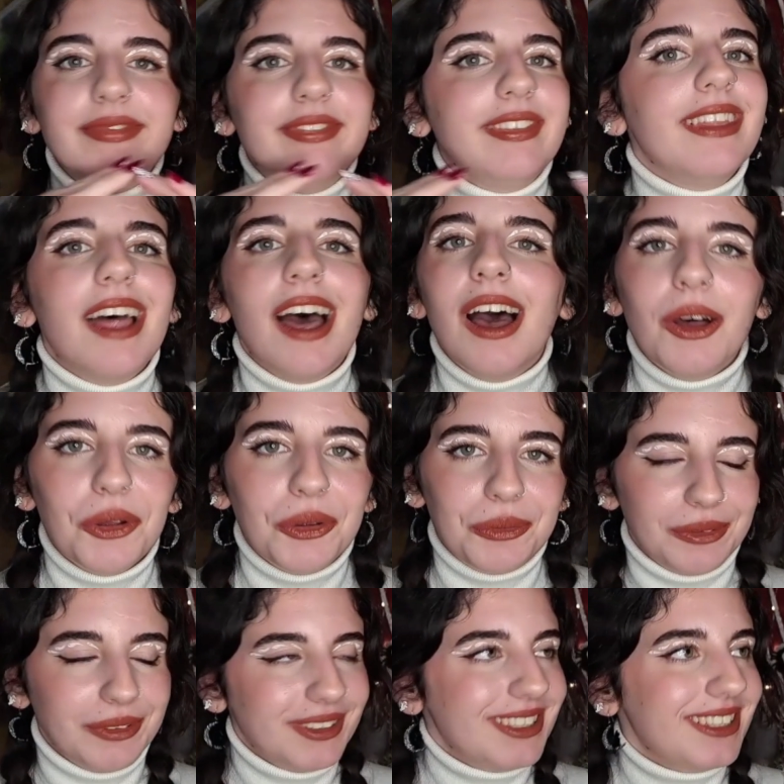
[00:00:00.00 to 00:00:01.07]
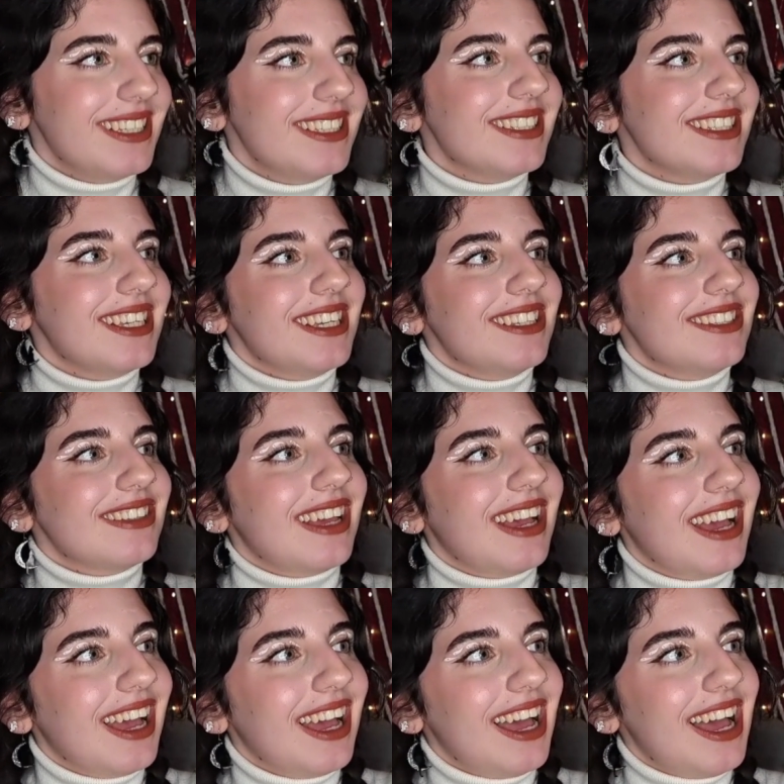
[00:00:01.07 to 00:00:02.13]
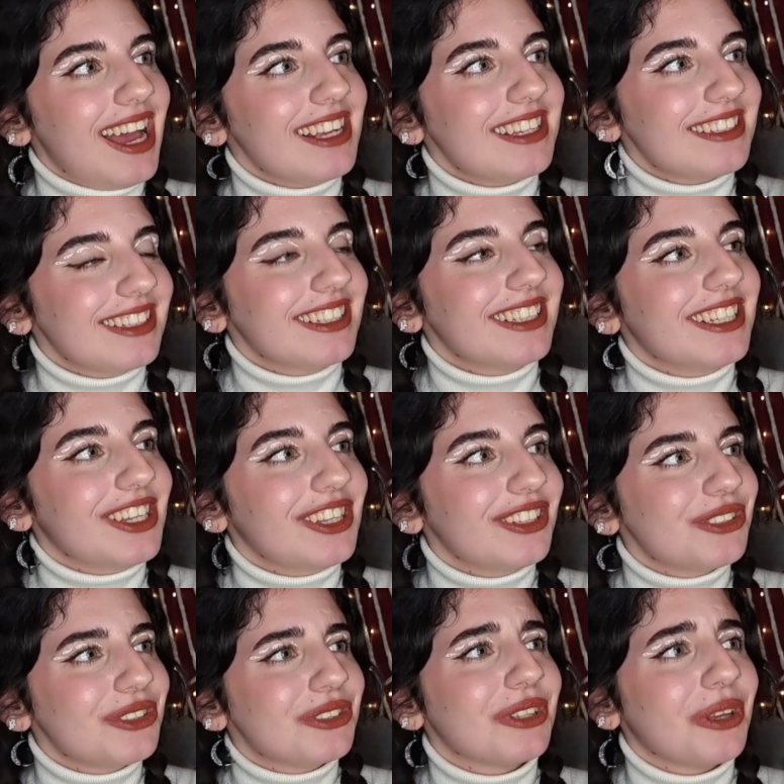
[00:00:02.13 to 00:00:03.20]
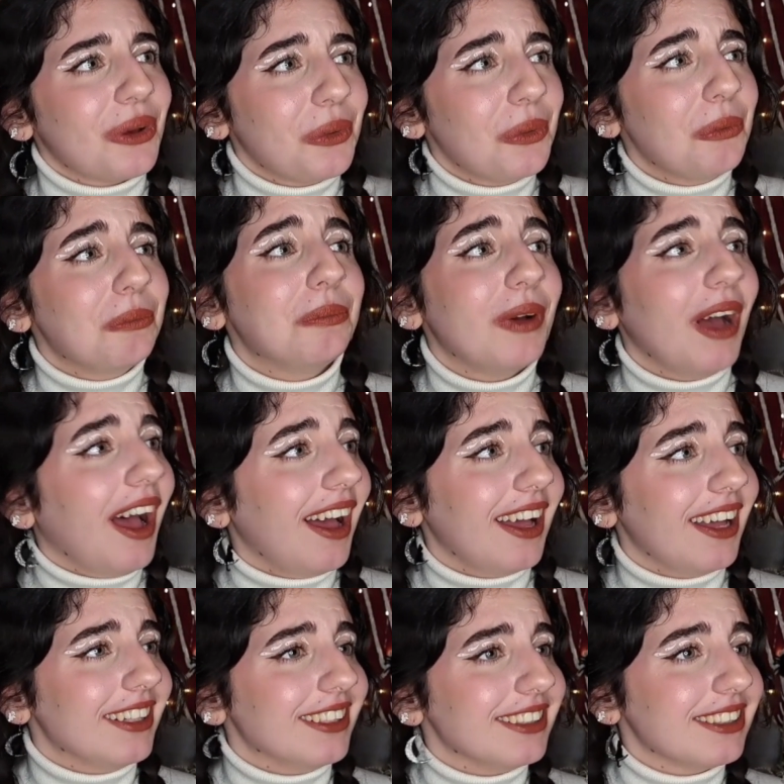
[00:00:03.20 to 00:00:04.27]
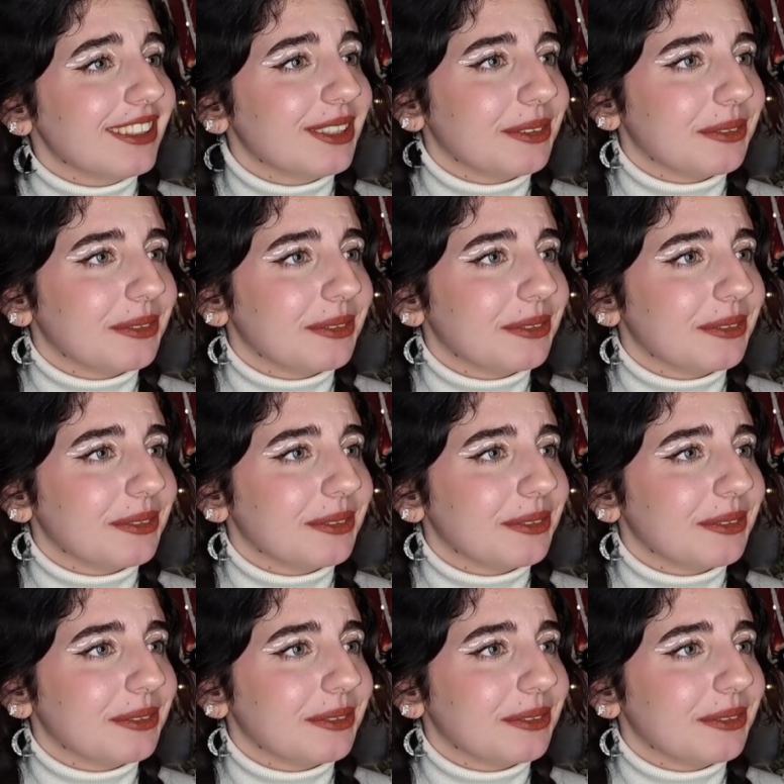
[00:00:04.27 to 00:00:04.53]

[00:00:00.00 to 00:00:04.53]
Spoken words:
No, this is actually so bad.